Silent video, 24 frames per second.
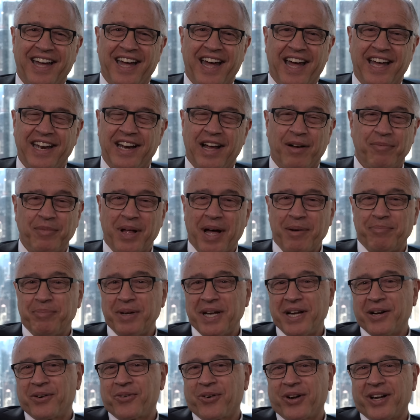And I'm not
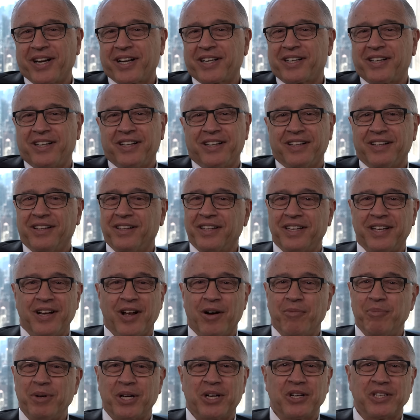being critical,
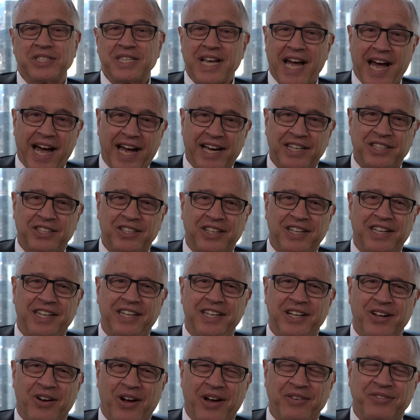because actually,
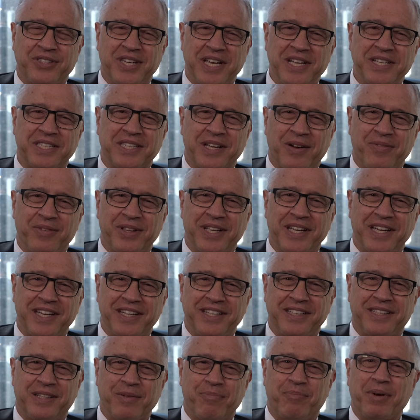I've seen some of
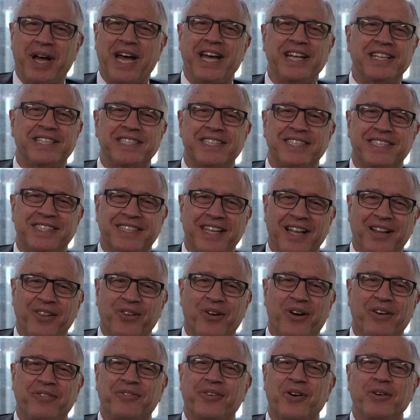the debates that
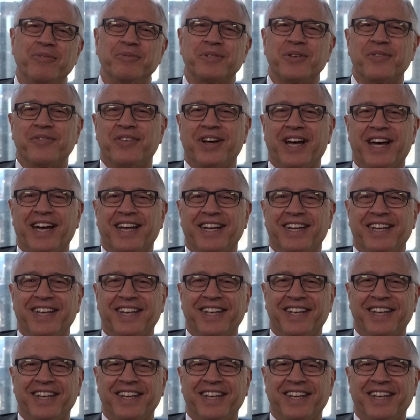law firms have had